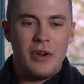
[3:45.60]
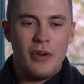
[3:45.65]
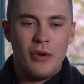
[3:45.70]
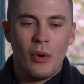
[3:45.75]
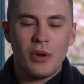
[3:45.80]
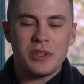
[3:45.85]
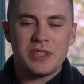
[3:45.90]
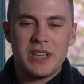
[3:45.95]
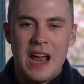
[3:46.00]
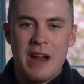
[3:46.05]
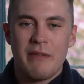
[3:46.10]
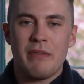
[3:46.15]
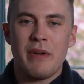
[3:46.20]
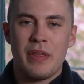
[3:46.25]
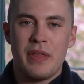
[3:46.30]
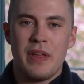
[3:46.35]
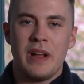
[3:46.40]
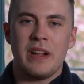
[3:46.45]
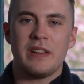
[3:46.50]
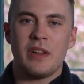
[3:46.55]
not
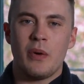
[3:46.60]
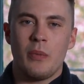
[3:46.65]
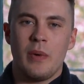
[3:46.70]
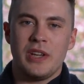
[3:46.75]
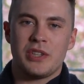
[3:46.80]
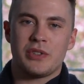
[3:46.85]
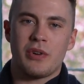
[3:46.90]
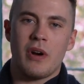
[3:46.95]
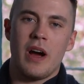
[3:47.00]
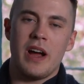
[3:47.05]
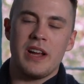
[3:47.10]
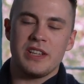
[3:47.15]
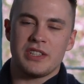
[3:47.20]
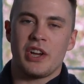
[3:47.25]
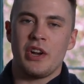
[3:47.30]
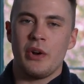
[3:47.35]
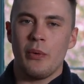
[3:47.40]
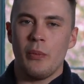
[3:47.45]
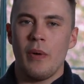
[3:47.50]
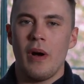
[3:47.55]
everything that we try is
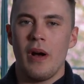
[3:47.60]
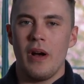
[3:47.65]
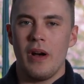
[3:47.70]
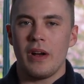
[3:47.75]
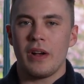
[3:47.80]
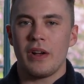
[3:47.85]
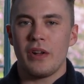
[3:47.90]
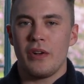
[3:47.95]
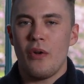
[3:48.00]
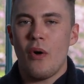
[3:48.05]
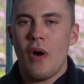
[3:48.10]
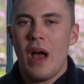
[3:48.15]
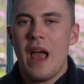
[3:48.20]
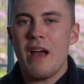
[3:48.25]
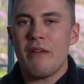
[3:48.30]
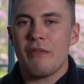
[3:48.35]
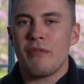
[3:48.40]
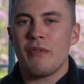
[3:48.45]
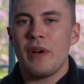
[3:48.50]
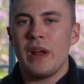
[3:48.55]
going to work. Not
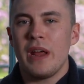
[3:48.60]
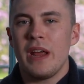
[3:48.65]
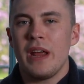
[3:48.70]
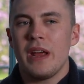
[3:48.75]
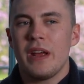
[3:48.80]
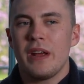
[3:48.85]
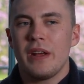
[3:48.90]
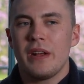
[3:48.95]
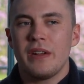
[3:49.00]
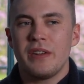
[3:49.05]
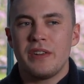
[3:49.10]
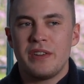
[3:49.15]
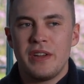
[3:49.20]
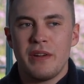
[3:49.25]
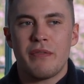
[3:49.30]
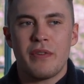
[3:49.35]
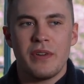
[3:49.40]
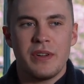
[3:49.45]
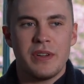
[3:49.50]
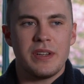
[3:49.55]
every
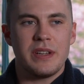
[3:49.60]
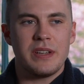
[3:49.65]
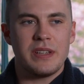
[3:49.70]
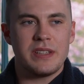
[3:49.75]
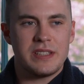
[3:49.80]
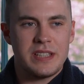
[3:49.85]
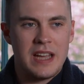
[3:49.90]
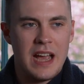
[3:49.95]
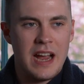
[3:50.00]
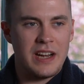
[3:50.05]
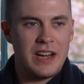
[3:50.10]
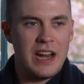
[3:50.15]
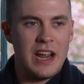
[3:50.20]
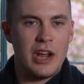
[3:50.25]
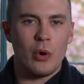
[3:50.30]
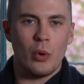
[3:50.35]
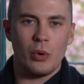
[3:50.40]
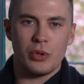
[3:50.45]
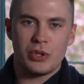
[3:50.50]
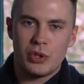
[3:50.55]
different
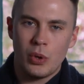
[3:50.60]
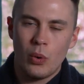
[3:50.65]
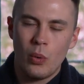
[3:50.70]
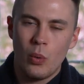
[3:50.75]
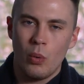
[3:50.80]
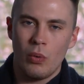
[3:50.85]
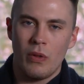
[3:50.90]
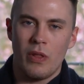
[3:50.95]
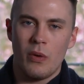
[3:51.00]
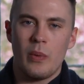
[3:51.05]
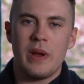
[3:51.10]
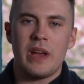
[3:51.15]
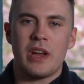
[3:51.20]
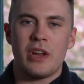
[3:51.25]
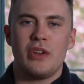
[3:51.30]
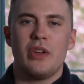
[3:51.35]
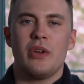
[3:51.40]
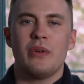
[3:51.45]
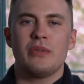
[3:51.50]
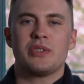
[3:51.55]
technique or tool that we
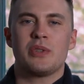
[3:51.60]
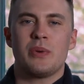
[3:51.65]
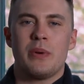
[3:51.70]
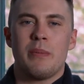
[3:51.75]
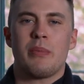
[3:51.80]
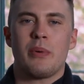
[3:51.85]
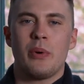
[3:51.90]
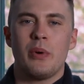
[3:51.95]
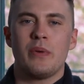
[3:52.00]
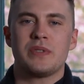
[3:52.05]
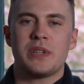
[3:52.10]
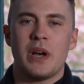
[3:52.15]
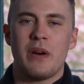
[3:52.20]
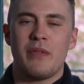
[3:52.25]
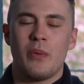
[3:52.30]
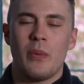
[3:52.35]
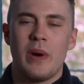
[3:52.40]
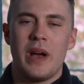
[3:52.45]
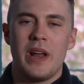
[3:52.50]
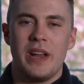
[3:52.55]
can use to improve
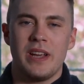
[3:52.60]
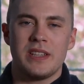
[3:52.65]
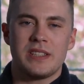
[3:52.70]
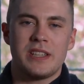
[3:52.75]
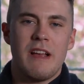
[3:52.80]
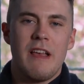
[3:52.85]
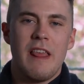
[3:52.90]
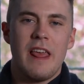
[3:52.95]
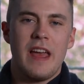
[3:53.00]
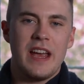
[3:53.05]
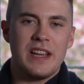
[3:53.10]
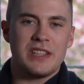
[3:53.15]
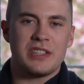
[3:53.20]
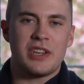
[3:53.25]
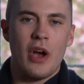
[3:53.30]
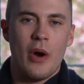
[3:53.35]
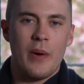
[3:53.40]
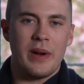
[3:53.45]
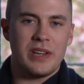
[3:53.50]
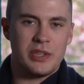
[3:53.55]
self-awareness is
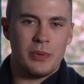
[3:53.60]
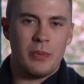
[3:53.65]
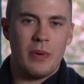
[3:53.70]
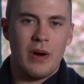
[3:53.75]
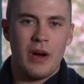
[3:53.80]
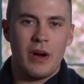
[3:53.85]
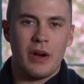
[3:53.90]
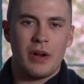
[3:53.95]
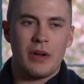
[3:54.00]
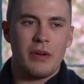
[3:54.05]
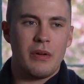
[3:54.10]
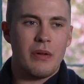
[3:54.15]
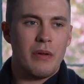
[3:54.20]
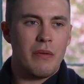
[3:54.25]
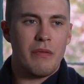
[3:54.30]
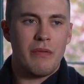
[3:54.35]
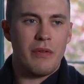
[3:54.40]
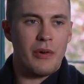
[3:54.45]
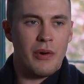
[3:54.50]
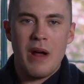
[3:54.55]
going to work
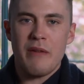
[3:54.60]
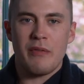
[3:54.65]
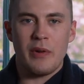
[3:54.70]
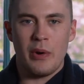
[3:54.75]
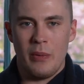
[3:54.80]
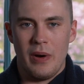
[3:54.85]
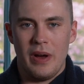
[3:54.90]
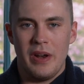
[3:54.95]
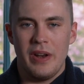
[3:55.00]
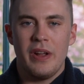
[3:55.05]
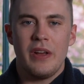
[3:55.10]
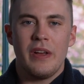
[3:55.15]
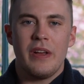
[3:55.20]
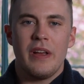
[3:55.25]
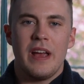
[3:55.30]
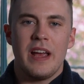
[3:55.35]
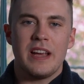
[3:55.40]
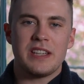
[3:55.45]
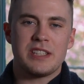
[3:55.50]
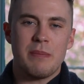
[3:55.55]
for
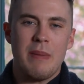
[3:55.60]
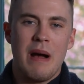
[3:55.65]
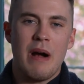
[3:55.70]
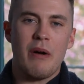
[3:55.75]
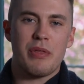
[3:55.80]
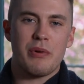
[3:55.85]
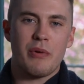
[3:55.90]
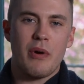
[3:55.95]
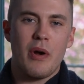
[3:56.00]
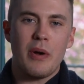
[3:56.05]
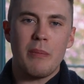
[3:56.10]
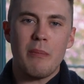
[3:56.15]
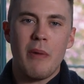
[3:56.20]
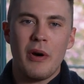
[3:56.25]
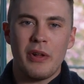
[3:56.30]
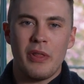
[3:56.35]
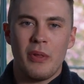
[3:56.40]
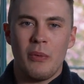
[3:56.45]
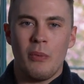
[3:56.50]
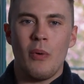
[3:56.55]
everyone. It's about throwing
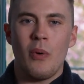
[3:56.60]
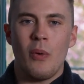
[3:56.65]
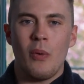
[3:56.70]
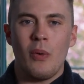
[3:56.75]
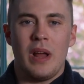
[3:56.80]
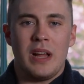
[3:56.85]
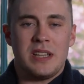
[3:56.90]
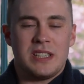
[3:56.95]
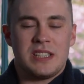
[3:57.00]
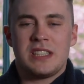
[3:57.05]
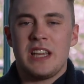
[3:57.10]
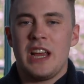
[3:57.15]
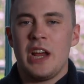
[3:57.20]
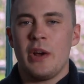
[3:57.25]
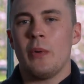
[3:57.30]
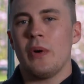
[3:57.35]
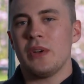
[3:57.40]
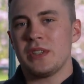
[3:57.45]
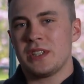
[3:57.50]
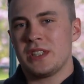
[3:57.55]
mud at the wall and
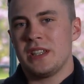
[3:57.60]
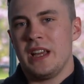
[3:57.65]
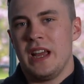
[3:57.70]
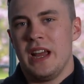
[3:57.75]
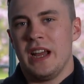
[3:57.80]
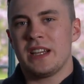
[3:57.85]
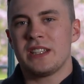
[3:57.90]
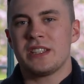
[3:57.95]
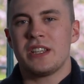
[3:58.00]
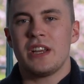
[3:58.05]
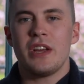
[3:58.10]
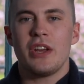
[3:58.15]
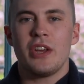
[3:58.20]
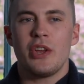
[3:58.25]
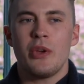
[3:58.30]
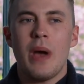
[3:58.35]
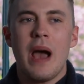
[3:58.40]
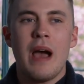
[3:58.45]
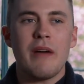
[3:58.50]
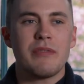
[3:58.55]
seeing what sticks.
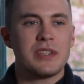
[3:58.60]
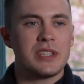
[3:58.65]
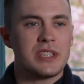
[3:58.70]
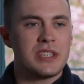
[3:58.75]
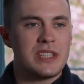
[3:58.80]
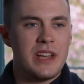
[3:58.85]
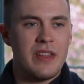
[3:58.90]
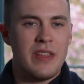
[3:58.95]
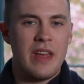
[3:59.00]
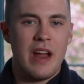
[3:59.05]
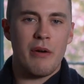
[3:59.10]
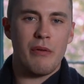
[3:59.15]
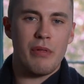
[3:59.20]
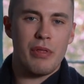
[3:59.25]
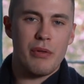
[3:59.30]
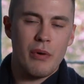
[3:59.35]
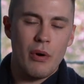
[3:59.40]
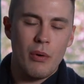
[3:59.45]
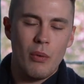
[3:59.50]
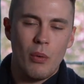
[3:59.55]
You have to sit there and
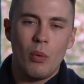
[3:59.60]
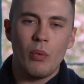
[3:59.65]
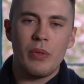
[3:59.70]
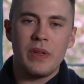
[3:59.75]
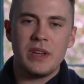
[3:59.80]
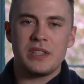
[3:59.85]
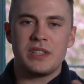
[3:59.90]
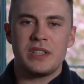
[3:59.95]
throw all these